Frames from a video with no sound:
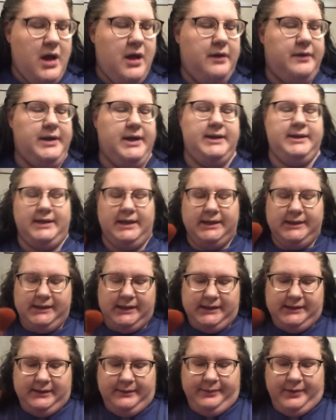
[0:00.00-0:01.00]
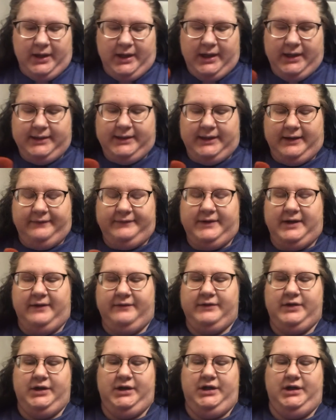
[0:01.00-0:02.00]
okay, this is a product that I've
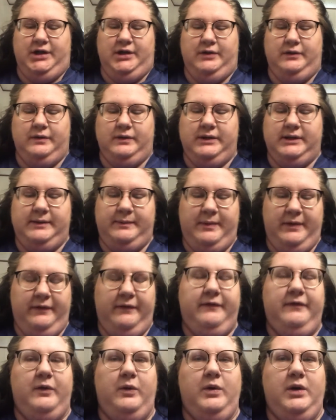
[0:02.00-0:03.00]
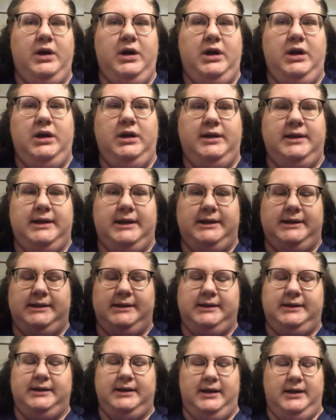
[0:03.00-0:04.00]
never used before,
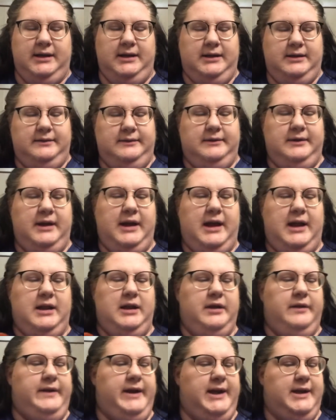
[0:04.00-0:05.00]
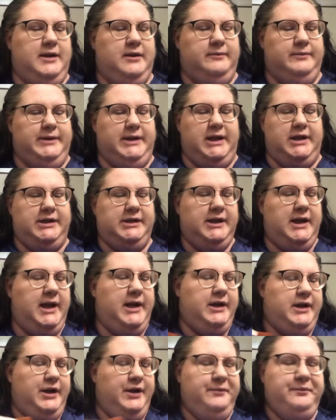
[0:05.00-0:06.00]
this Hello Halo
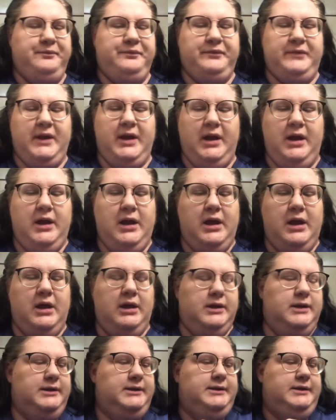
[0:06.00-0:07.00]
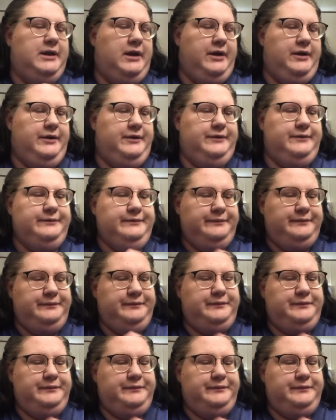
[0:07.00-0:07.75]
blushlighter. So,